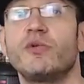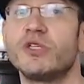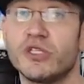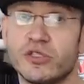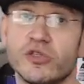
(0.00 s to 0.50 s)

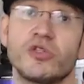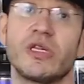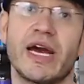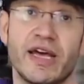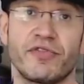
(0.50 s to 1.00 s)
which is
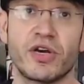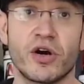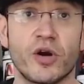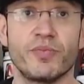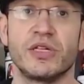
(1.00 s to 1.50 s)
usually a heavy
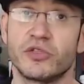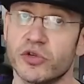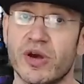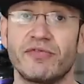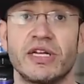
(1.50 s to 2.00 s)
carb meal, so
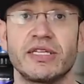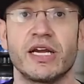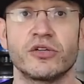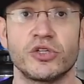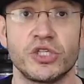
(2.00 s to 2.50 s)
you have that
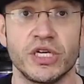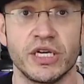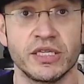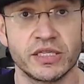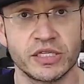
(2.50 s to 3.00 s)
energy
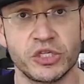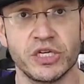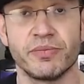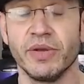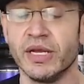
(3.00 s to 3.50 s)
in the
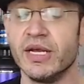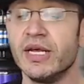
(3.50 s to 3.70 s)
gym,